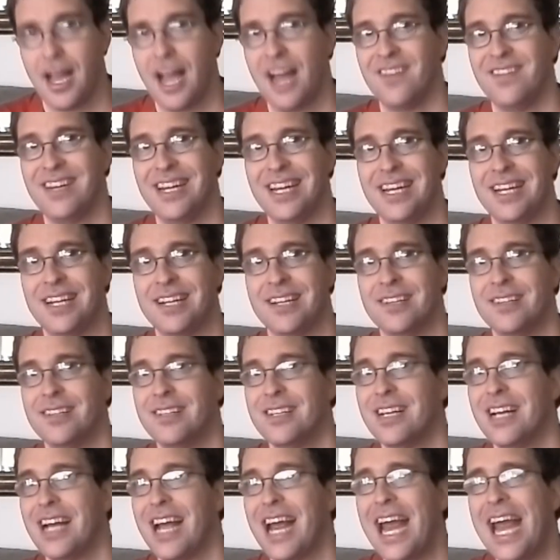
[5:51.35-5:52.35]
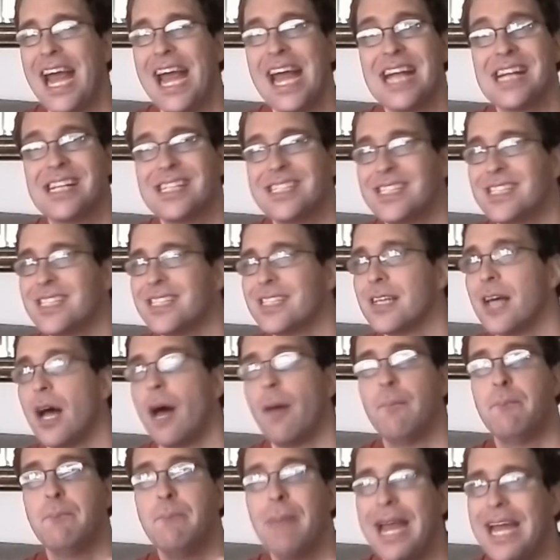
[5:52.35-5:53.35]
I mean, it's
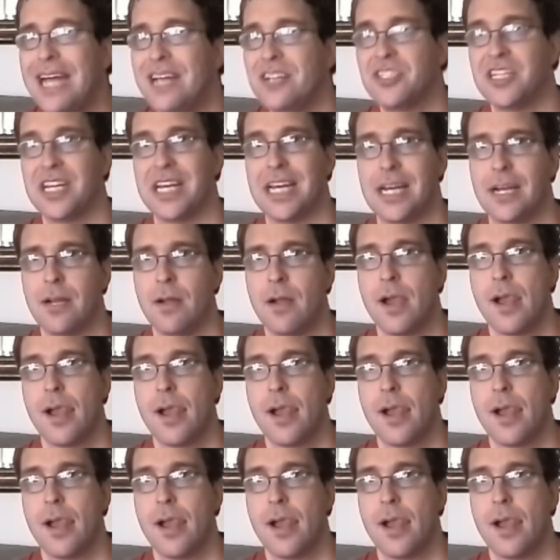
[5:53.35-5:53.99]
amazing.